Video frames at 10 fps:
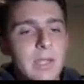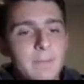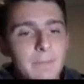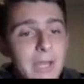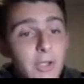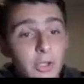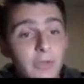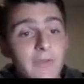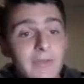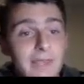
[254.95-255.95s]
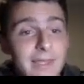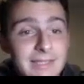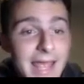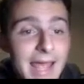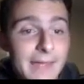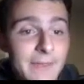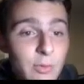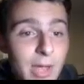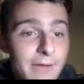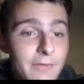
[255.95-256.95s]
Make sure that this ad that you
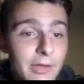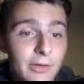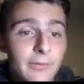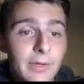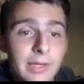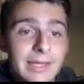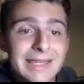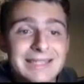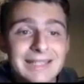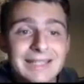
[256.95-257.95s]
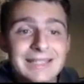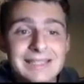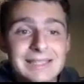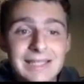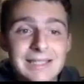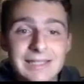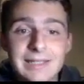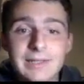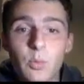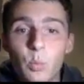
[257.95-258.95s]
have here is
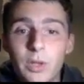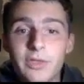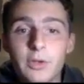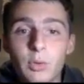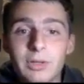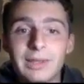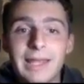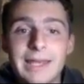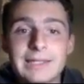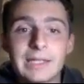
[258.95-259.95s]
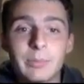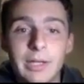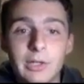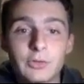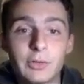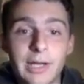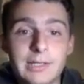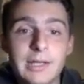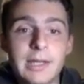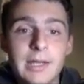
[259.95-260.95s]
consistent with your landing page, right?